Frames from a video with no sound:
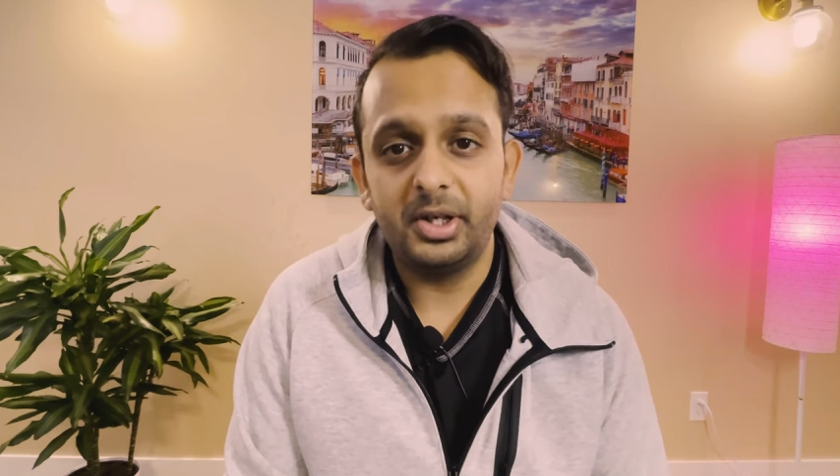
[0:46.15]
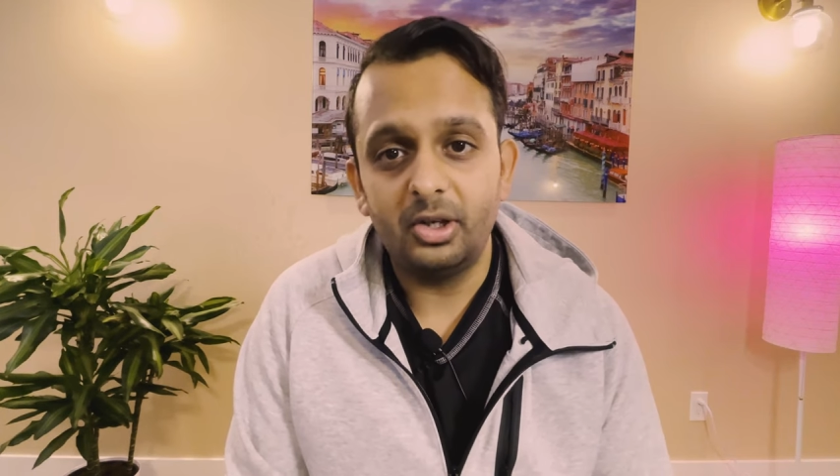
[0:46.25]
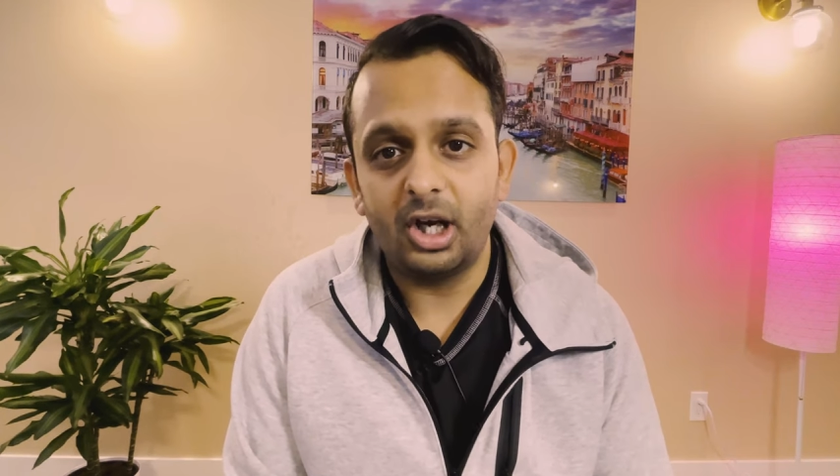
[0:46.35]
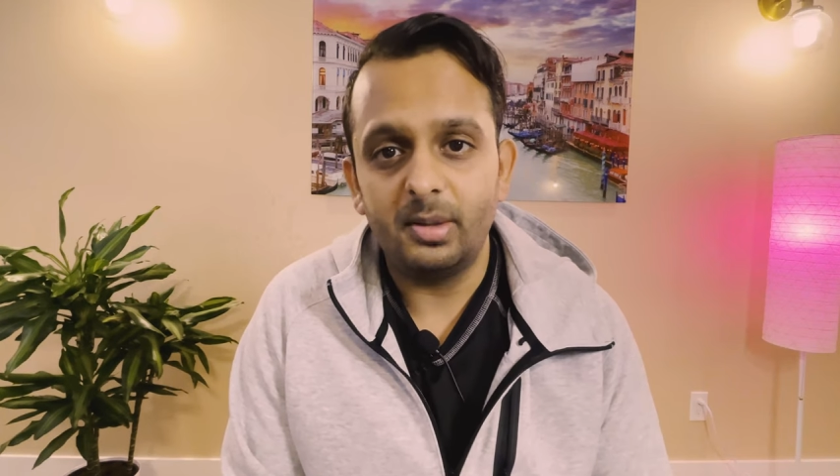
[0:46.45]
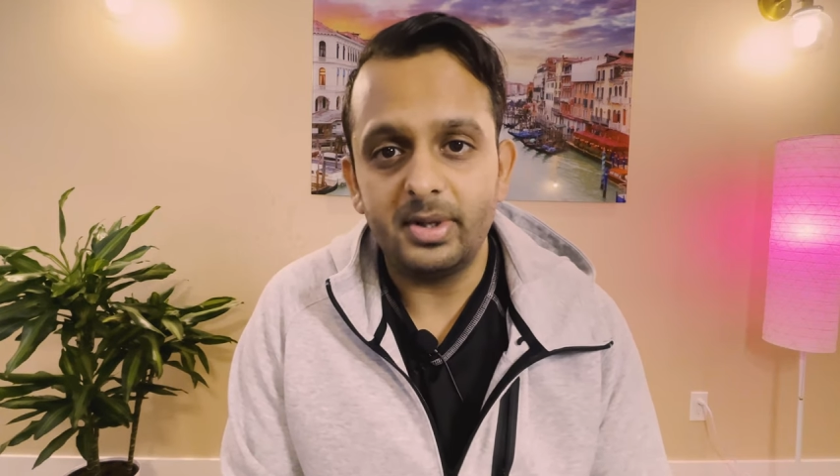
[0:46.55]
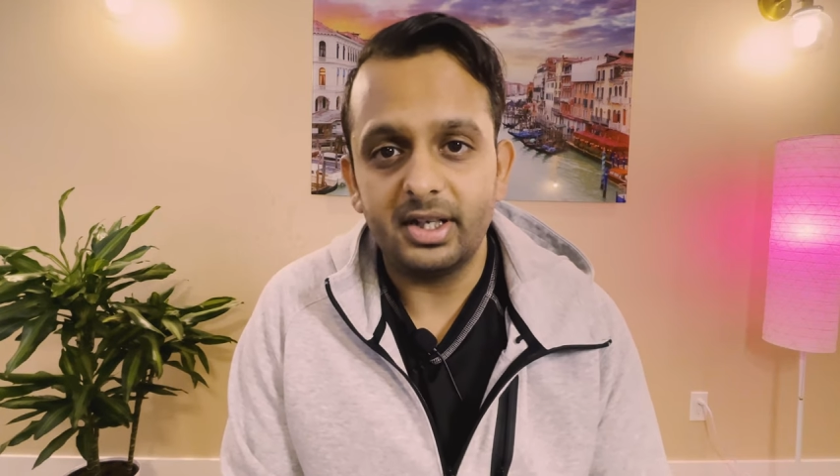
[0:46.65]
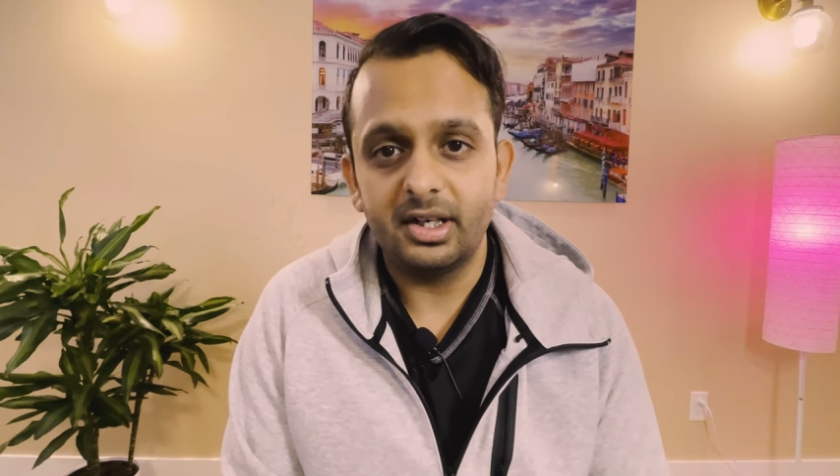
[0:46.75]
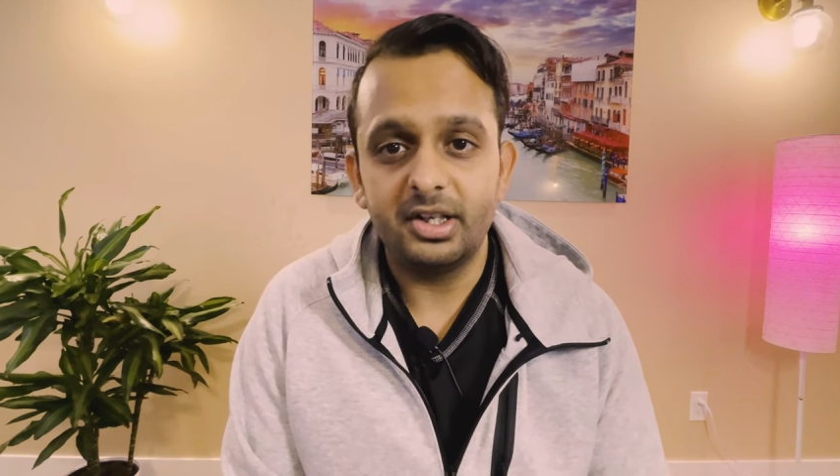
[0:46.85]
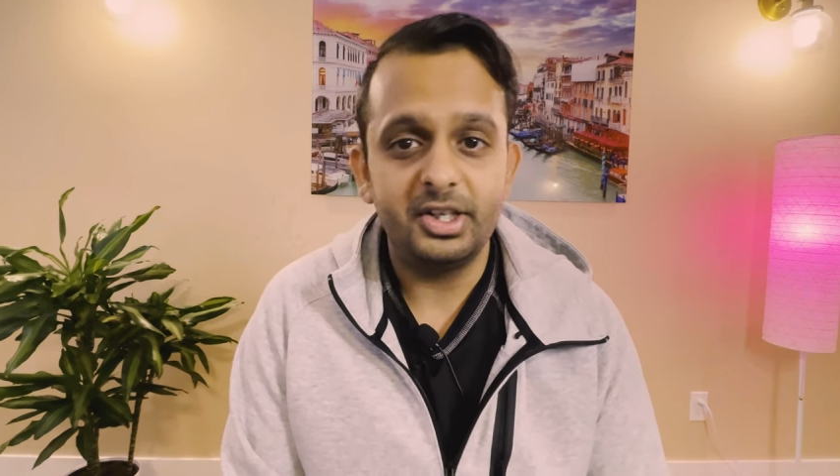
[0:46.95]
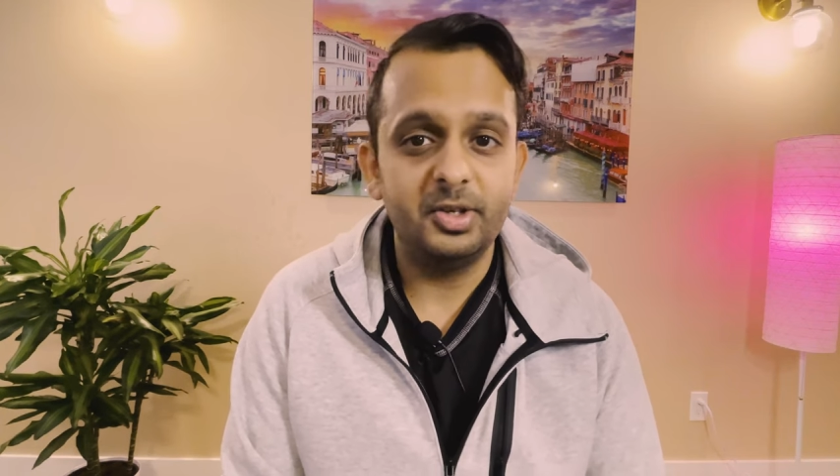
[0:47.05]
new hobby,
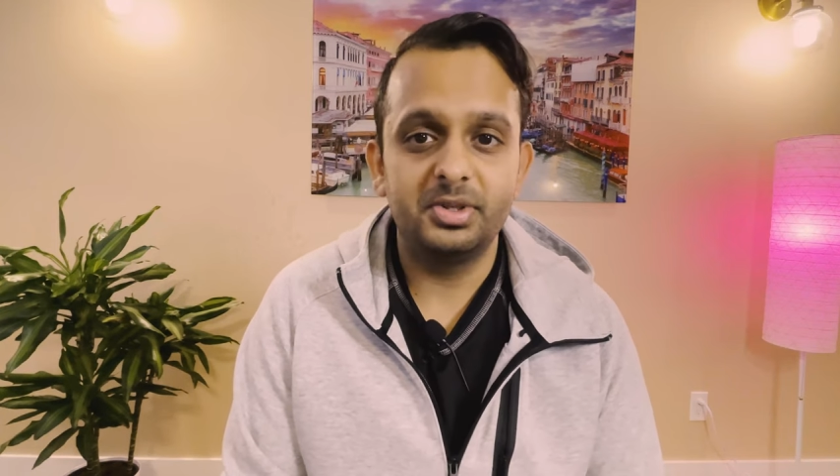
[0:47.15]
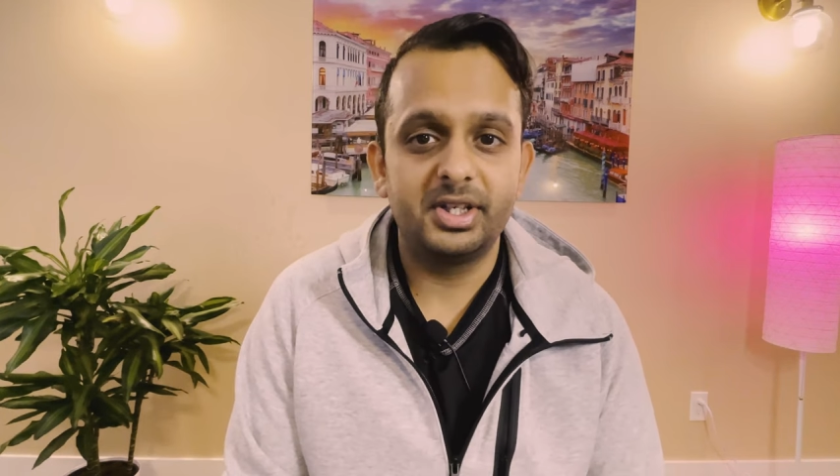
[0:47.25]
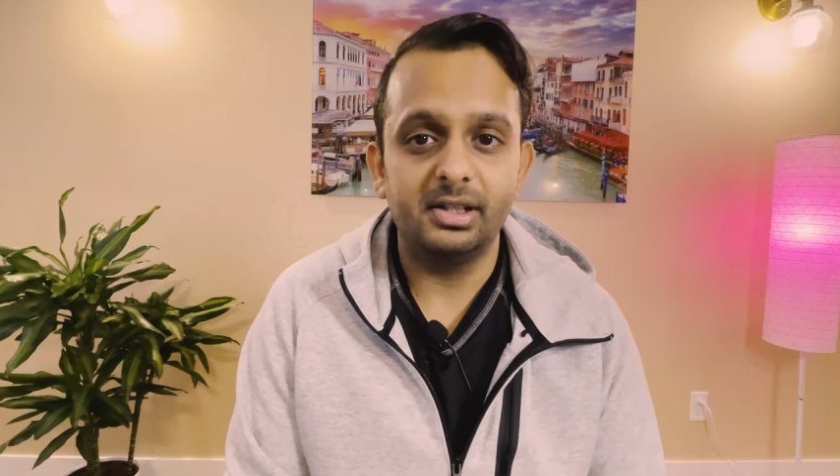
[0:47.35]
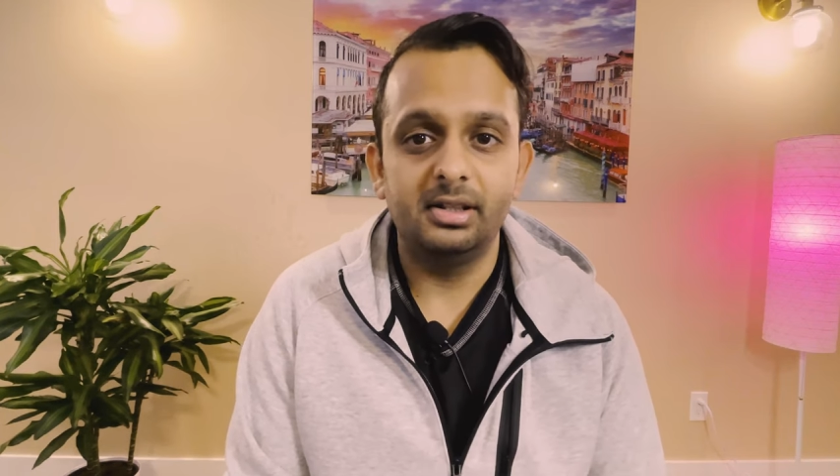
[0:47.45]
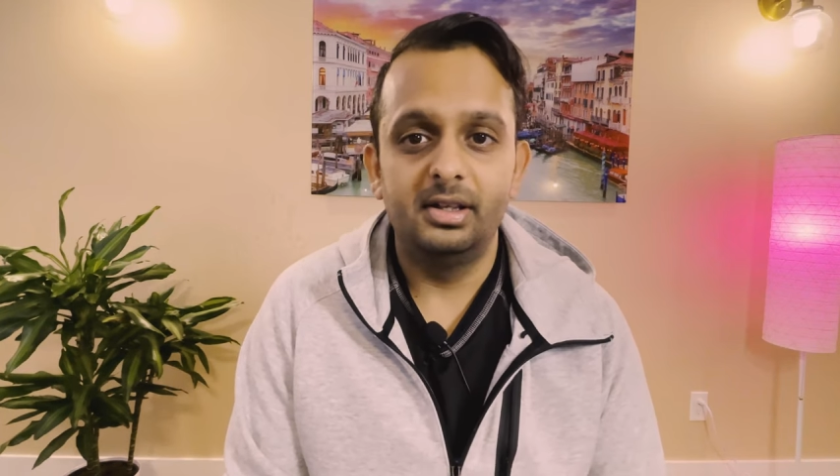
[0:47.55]
a new skill.